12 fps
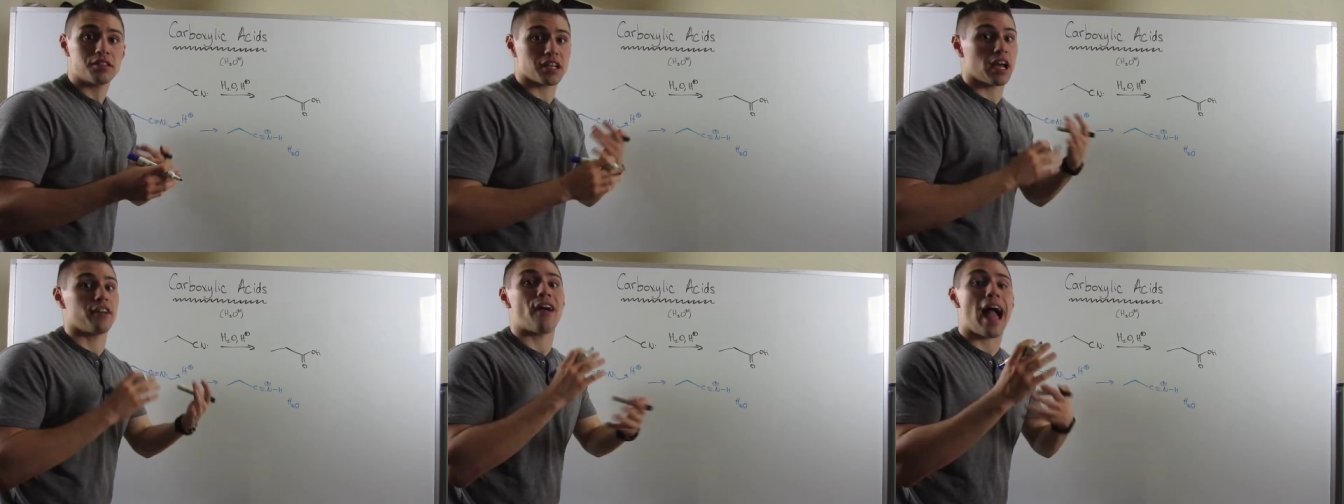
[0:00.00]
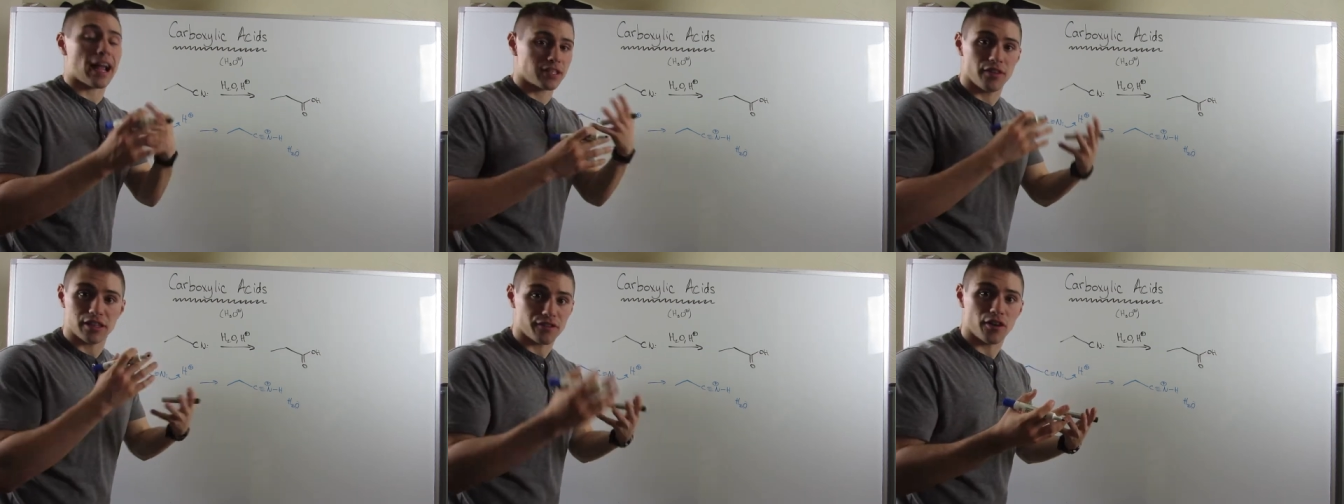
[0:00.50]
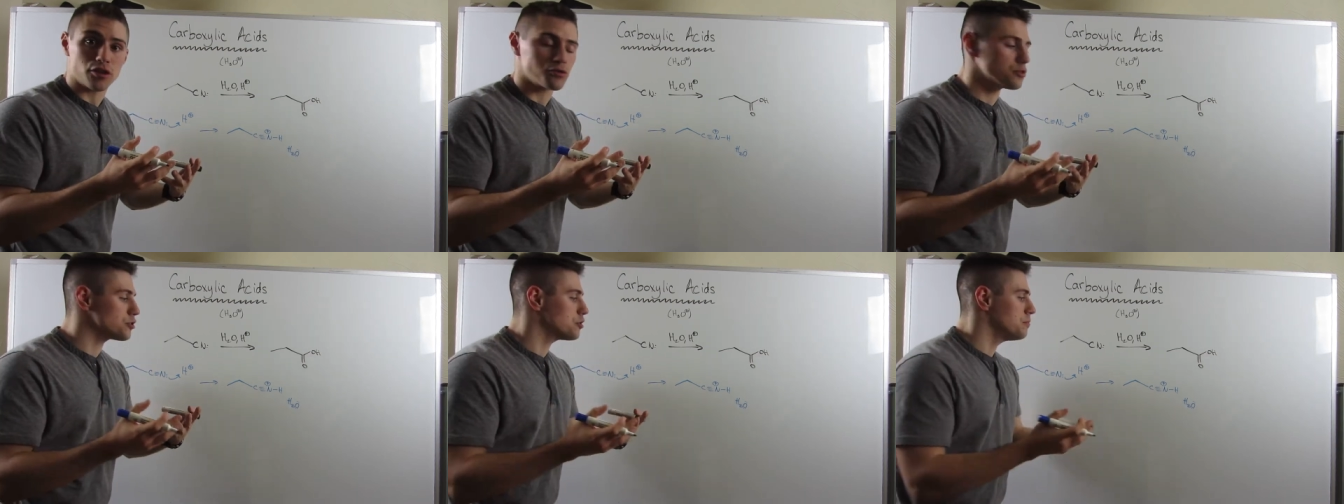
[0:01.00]
to kind of activate the
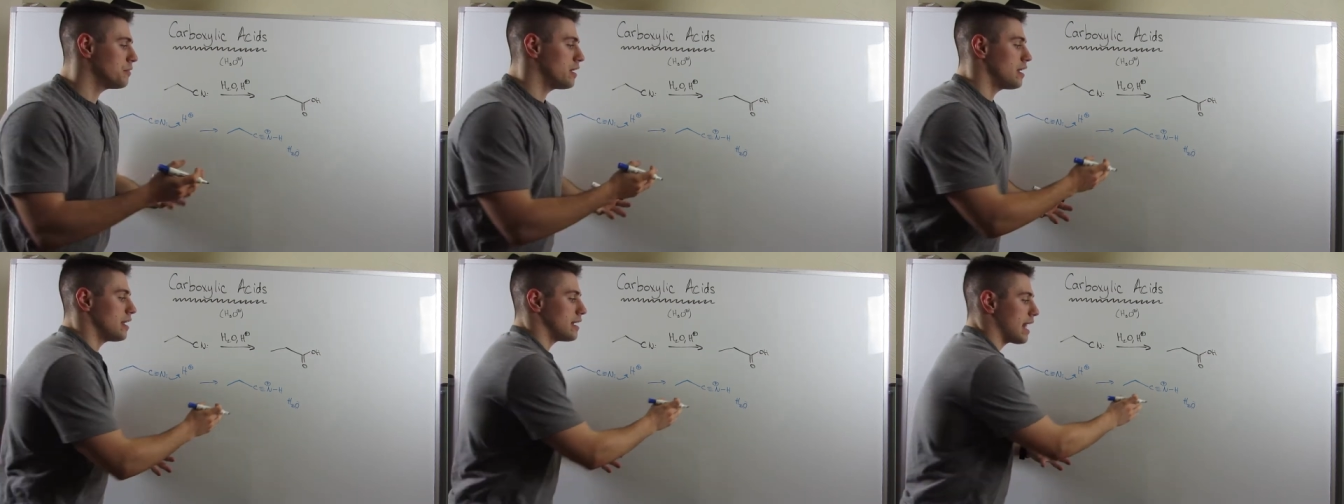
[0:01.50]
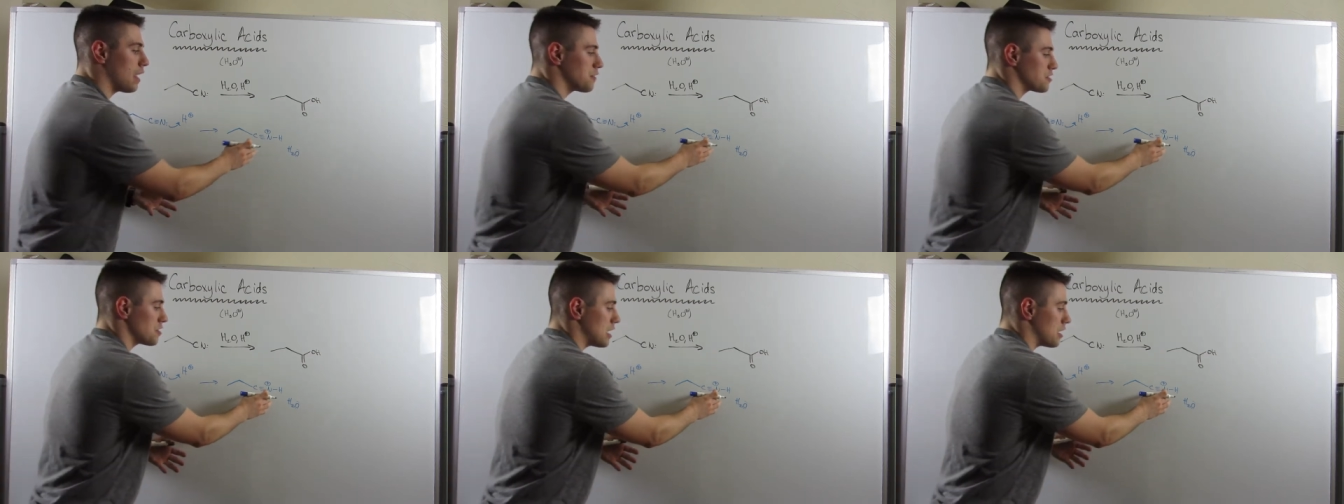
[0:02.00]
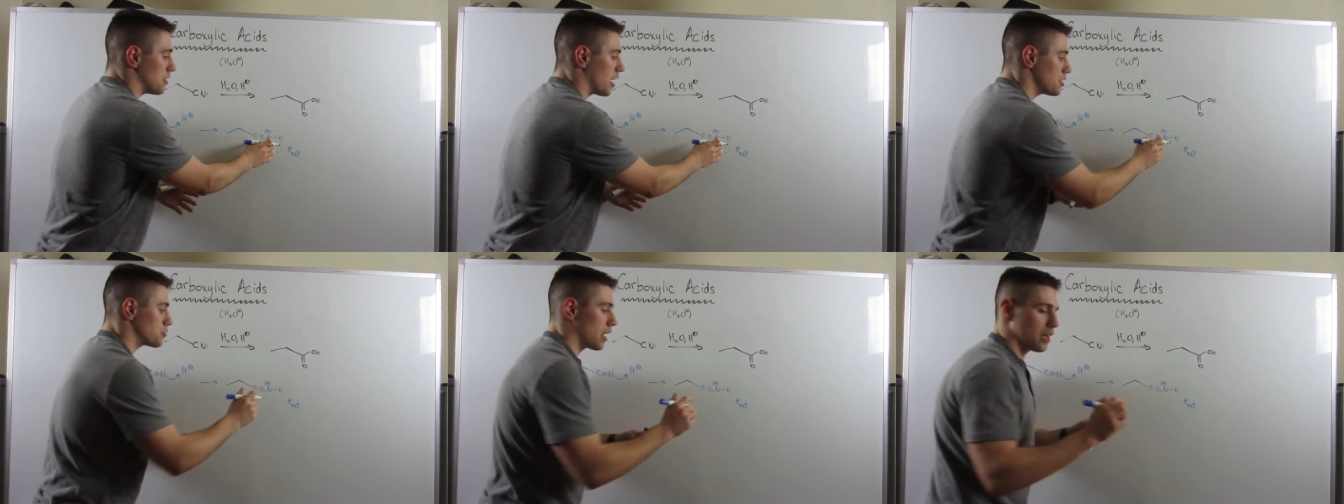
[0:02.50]
functional group. Now this
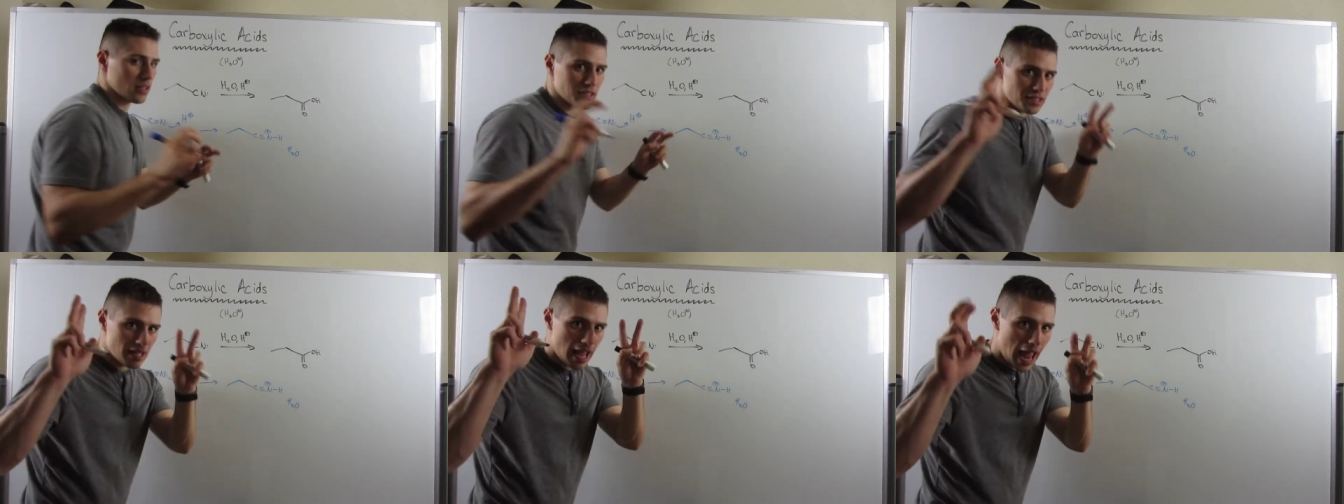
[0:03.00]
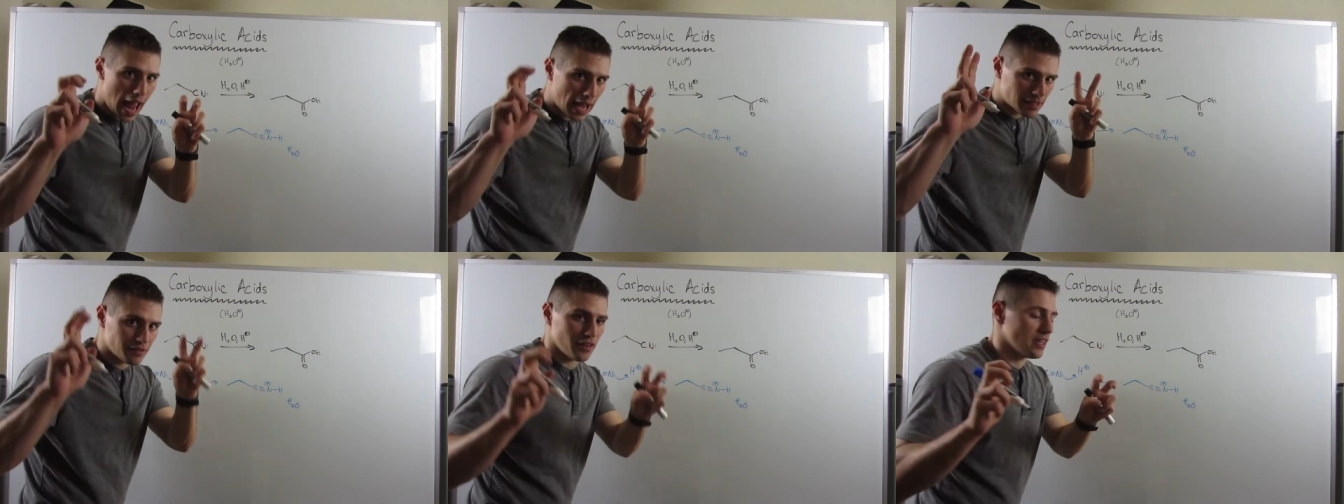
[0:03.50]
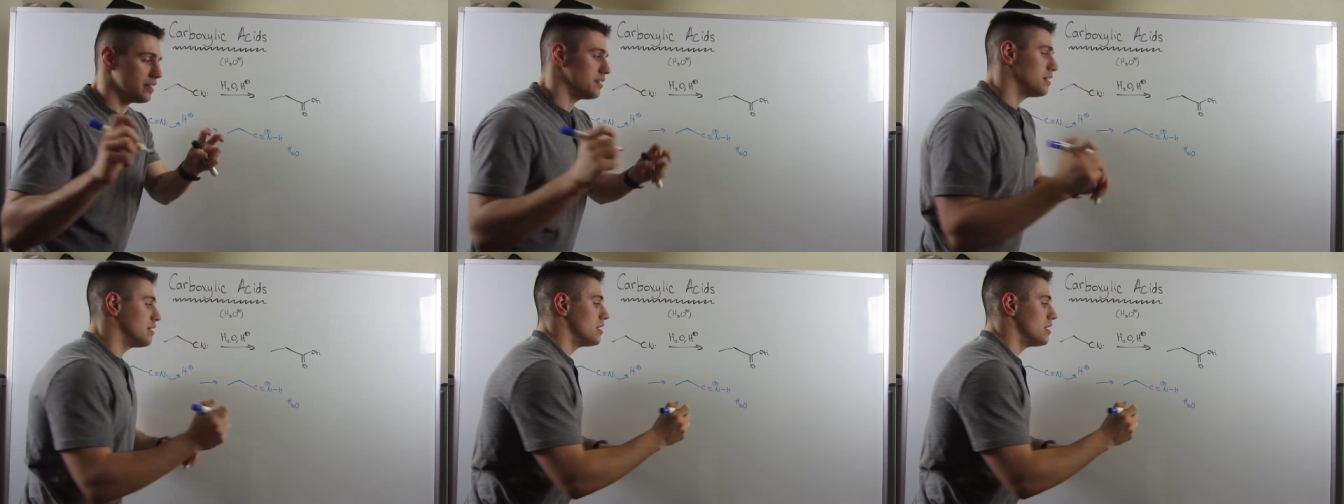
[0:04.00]
nitrile is activated,